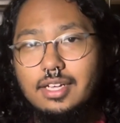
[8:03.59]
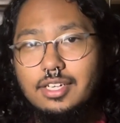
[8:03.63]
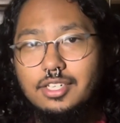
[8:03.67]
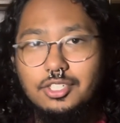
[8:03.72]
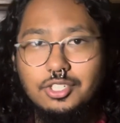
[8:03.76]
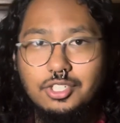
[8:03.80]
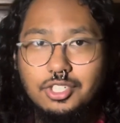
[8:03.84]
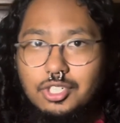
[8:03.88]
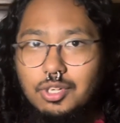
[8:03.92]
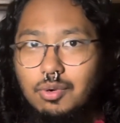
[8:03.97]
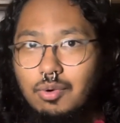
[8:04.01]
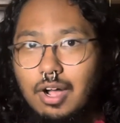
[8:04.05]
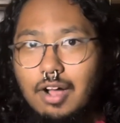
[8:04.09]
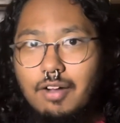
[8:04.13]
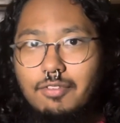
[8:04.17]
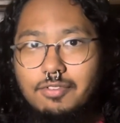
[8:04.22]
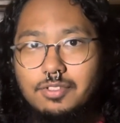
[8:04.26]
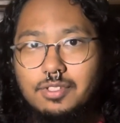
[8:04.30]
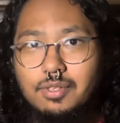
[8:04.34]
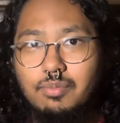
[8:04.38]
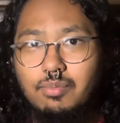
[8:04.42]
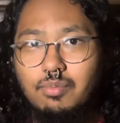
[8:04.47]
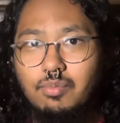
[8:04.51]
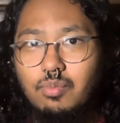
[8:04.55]
show off
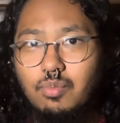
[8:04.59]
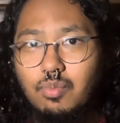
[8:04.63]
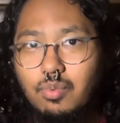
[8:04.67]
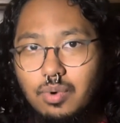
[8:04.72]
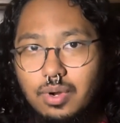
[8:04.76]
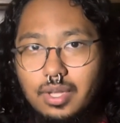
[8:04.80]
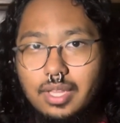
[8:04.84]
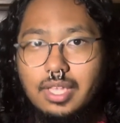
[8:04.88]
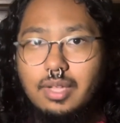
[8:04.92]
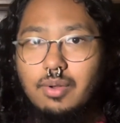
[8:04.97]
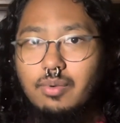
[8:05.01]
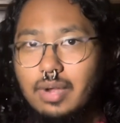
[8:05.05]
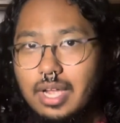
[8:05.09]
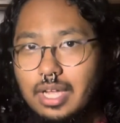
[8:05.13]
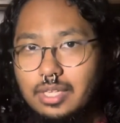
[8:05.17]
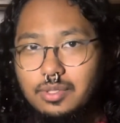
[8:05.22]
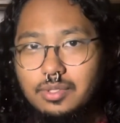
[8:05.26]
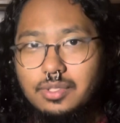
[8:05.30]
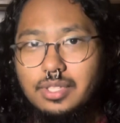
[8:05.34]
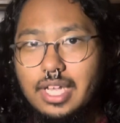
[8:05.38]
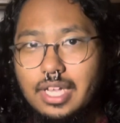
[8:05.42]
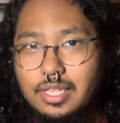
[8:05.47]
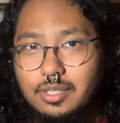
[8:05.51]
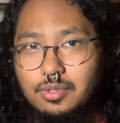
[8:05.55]
some really razzle
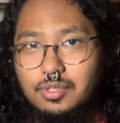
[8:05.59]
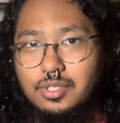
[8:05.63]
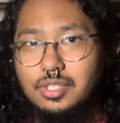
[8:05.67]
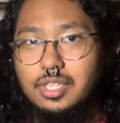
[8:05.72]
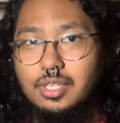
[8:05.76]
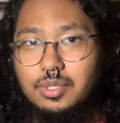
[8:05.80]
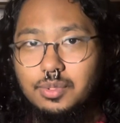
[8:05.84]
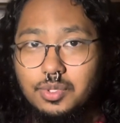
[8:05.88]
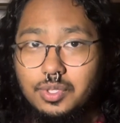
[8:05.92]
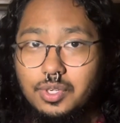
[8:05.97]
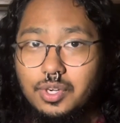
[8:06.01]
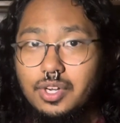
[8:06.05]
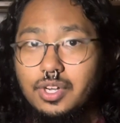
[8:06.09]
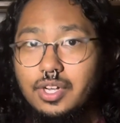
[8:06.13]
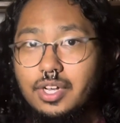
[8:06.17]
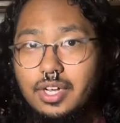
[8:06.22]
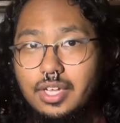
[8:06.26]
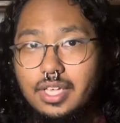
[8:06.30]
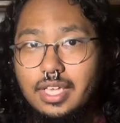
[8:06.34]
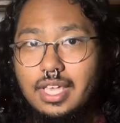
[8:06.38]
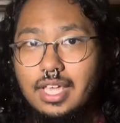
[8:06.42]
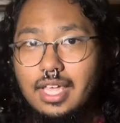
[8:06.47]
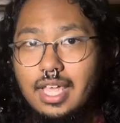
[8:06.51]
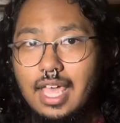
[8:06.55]
dazzle skills with your
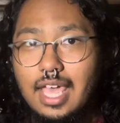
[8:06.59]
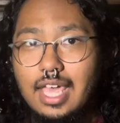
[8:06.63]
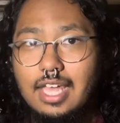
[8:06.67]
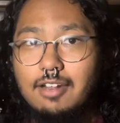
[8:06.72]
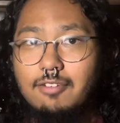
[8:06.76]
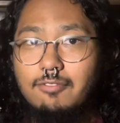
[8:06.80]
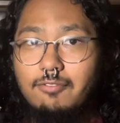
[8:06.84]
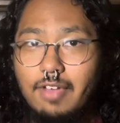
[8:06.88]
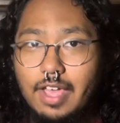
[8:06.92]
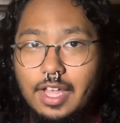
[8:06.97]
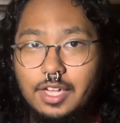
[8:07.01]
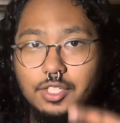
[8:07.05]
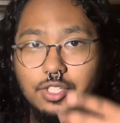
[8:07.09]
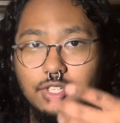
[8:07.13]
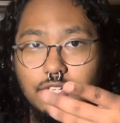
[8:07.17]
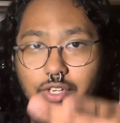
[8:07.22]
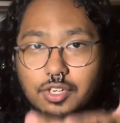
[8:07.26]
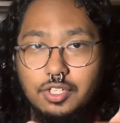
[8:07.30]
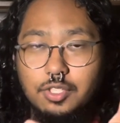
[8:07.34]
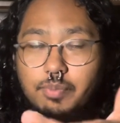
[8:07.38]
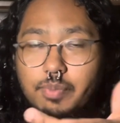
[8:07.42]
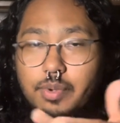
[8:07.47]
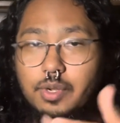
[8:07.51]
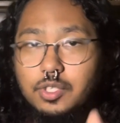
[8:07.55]
cooking and advance
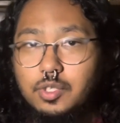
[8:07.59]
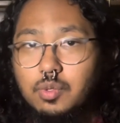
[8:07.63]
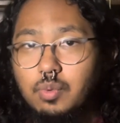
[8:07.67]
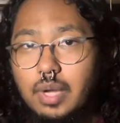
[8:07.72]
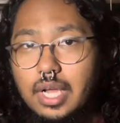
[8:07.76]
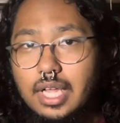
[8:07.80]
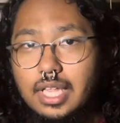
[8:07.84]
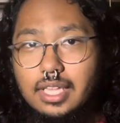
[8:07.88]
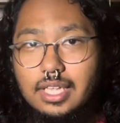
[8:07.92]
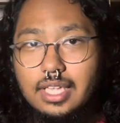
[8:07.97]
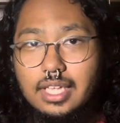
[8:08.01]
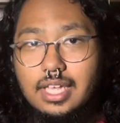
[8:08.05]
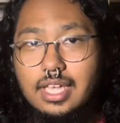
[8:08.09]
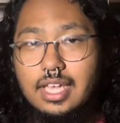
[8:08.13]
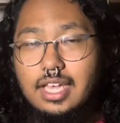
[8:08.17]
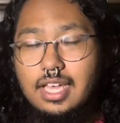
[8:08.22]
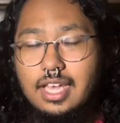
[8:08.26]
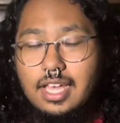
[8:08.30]
your spirituality,